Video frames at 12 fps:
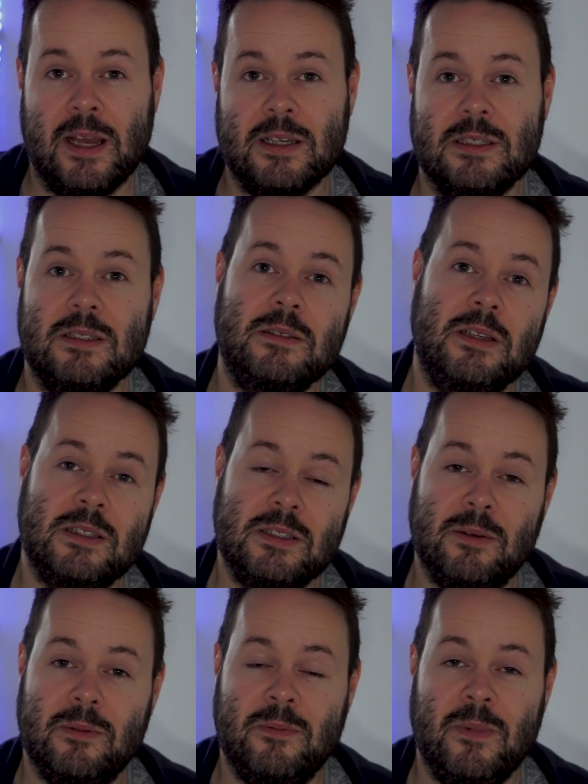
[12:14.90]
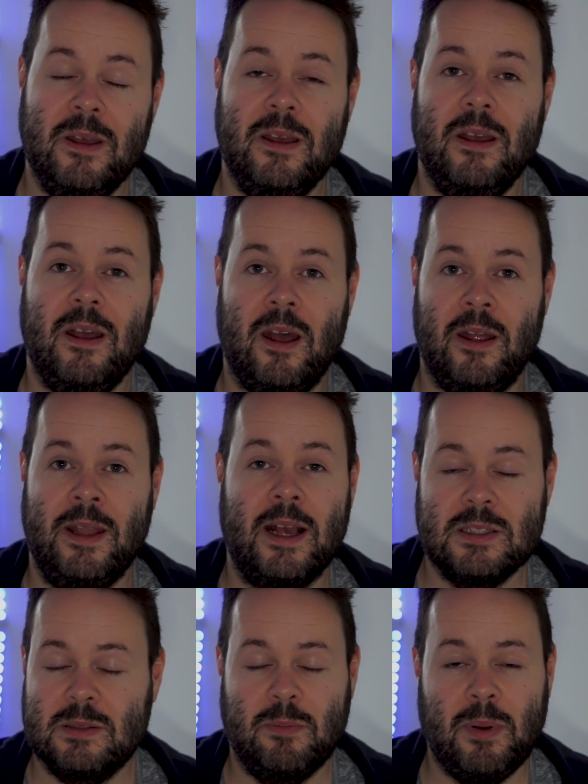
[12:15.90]
next system,
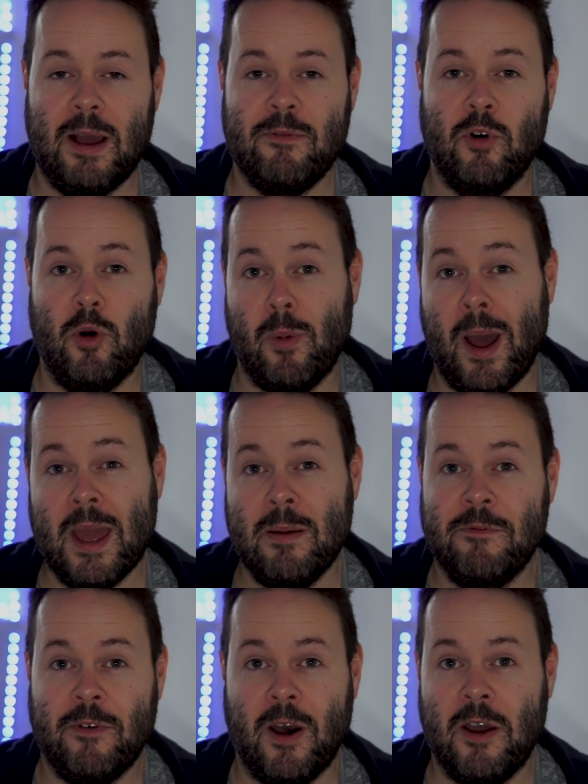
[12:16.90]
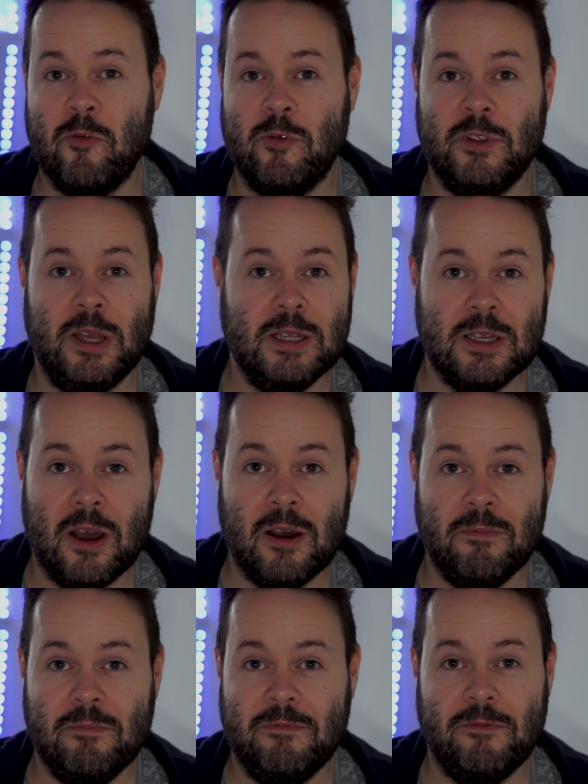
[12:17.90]
next platform, AM5 with
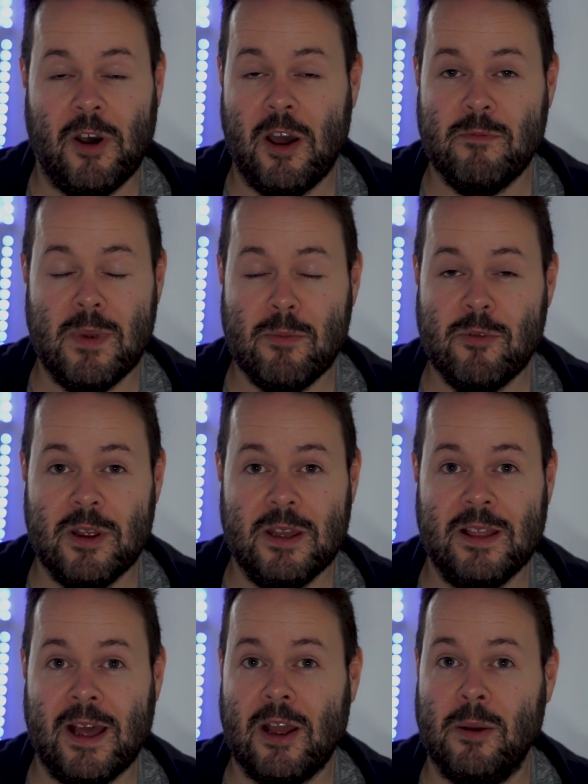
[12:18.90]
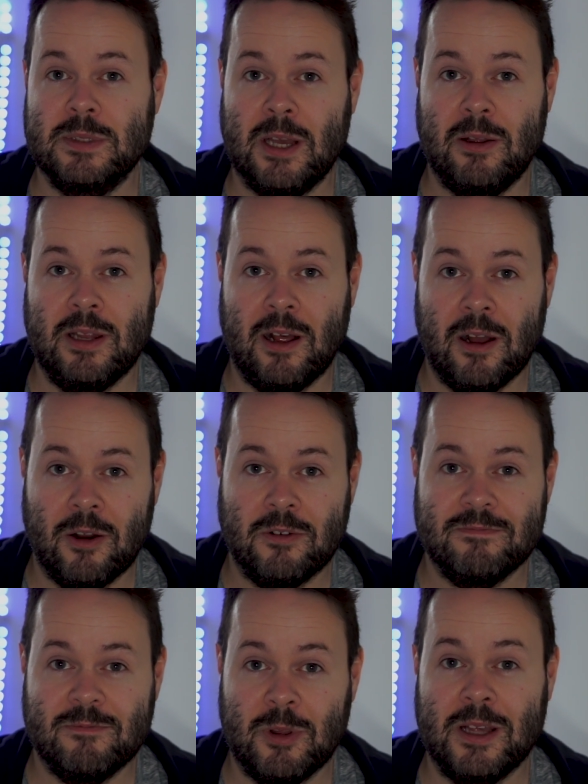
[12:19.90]
DDR5 memory, that comes out and you're like, oh,
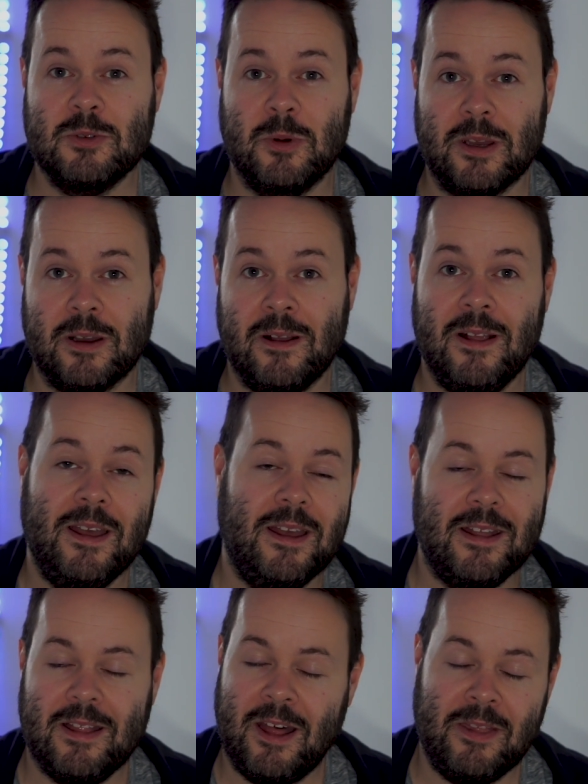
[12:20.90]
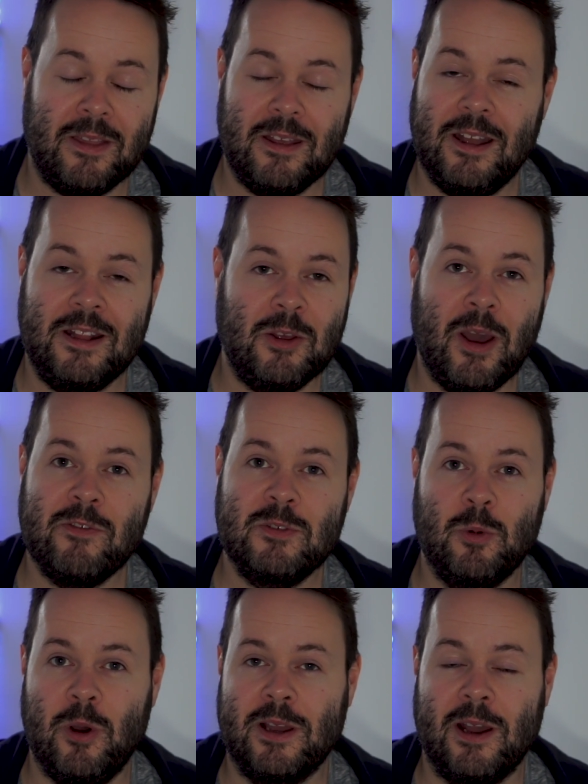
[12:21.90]
well, that's quicker. And you have
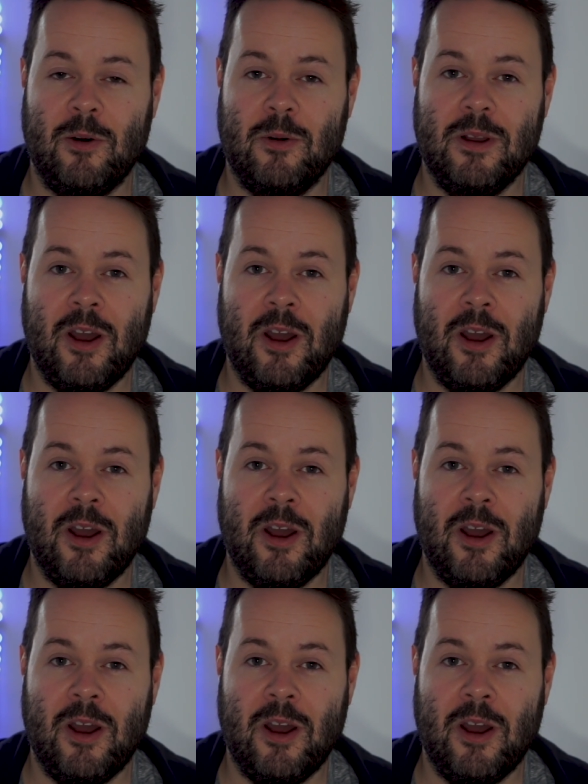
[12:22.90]
to work out,